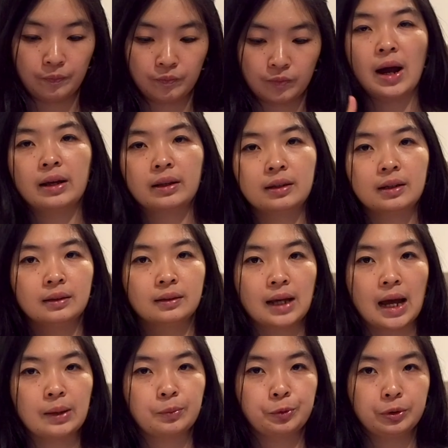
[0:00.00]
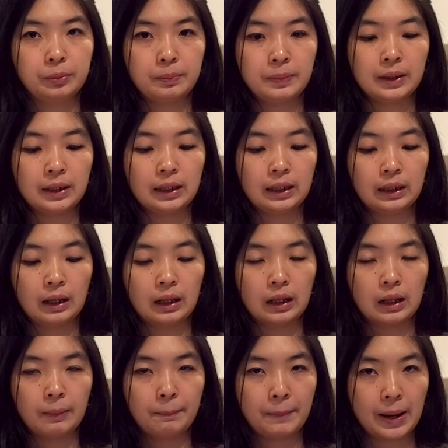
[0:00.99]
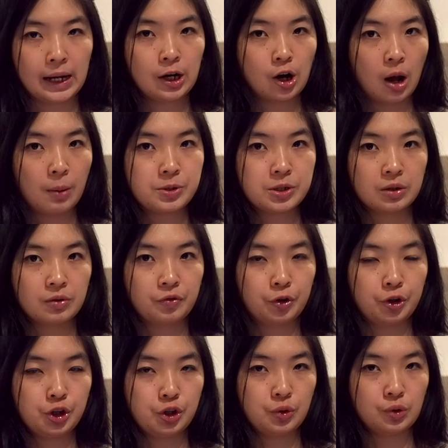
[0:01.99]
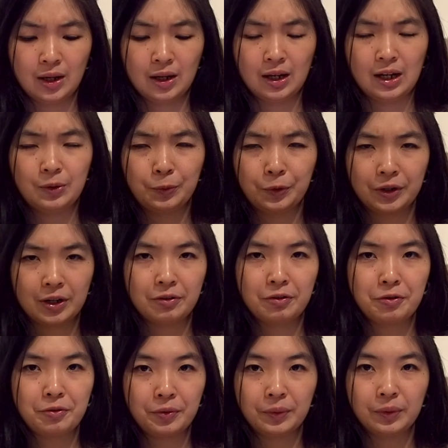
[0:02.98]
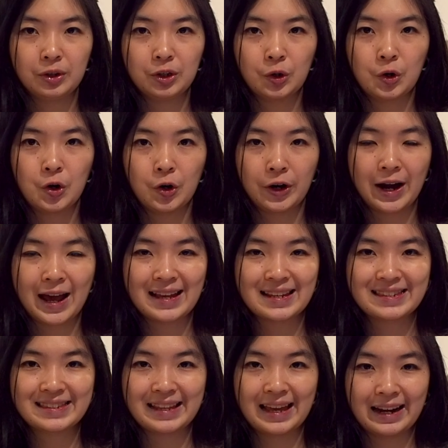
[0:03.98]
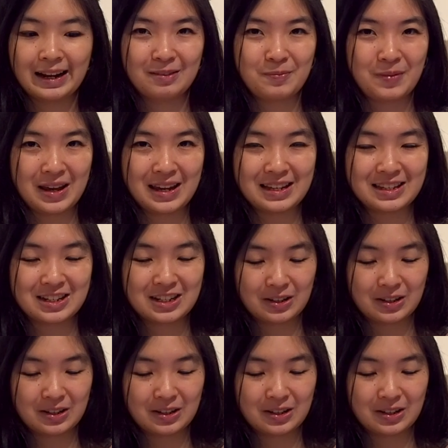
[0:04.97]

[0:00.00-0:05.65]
I think that would be a better option for you. It wouldn't ruin your aesthetic page.